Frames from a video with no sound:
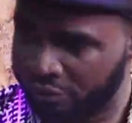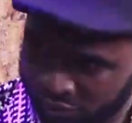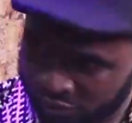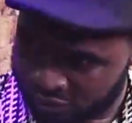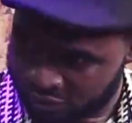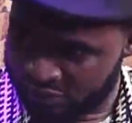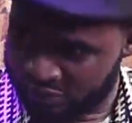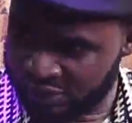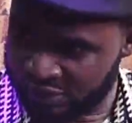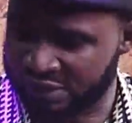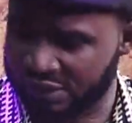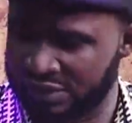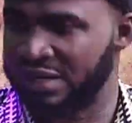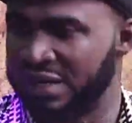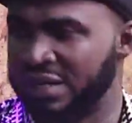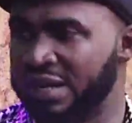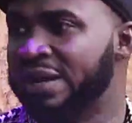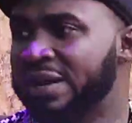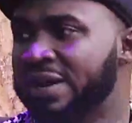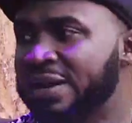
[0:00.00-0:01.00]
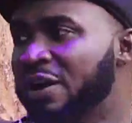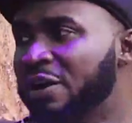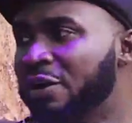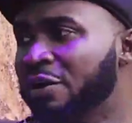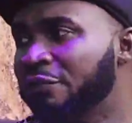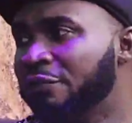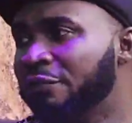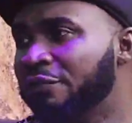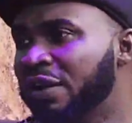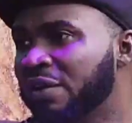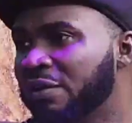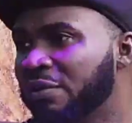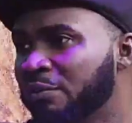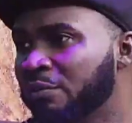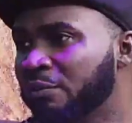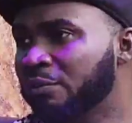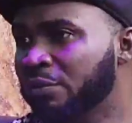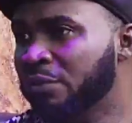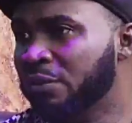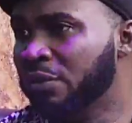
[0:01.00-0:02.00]
Is it in the area of
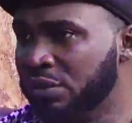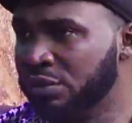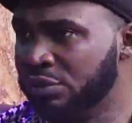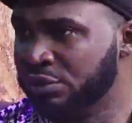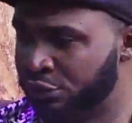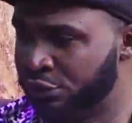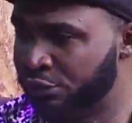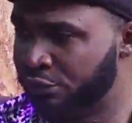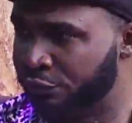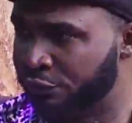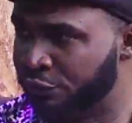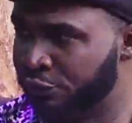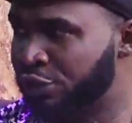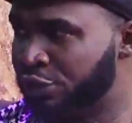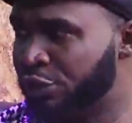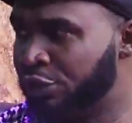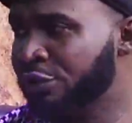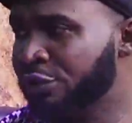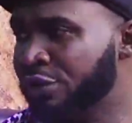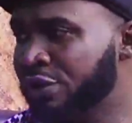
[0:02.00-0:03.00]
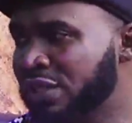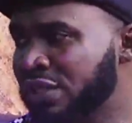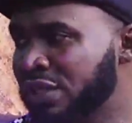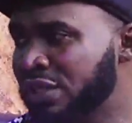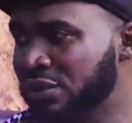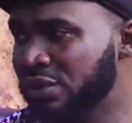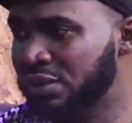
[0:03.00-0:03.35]
food security,